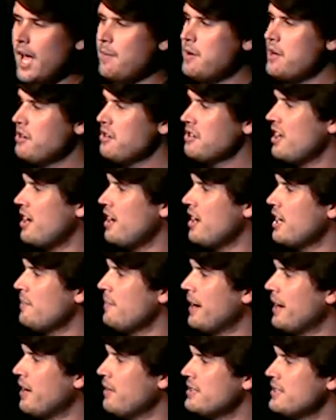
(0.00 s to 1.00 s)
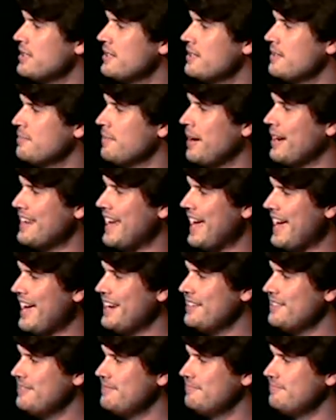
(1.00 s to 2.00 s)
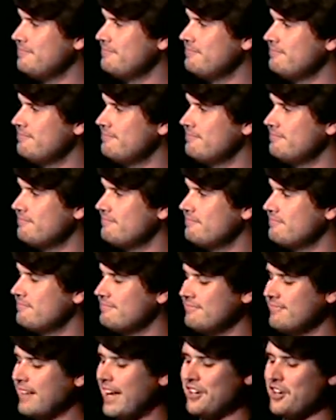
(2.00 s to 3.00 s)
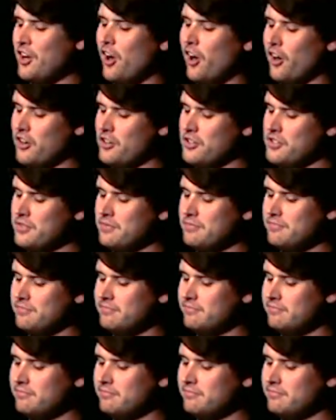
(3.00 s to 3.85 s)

I'm here to talk about my dad and cars.